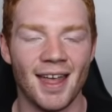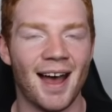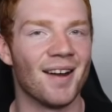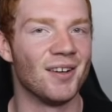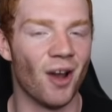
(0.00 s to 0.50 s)

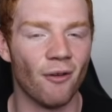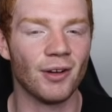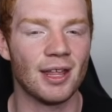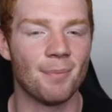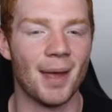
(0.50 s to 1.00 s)
out, not
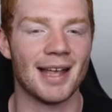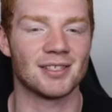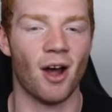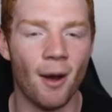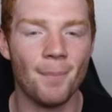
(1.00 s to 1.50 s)
really the
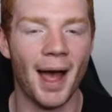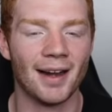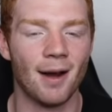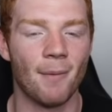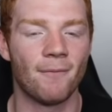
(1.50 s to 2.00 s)
best on
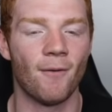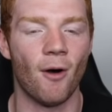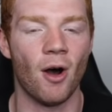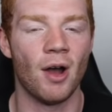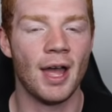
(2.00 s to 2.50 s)
pack number
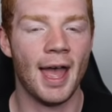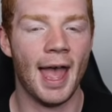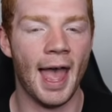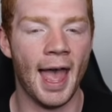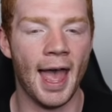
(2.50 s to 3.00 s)
four,
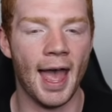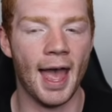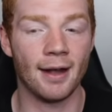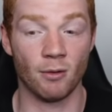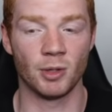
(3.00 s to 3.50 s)

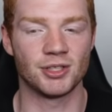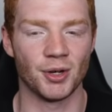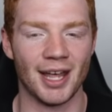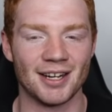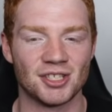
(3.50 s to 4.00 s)
and we
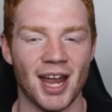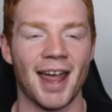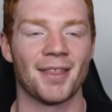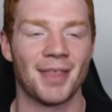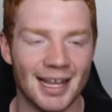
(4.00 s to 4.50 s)
do get a
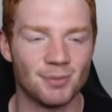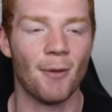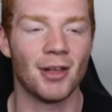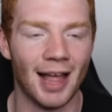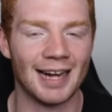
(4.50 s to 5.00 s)
shake. That's
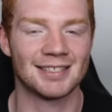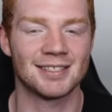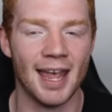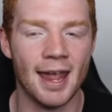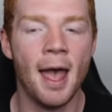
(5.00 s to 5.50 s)
what we like to see.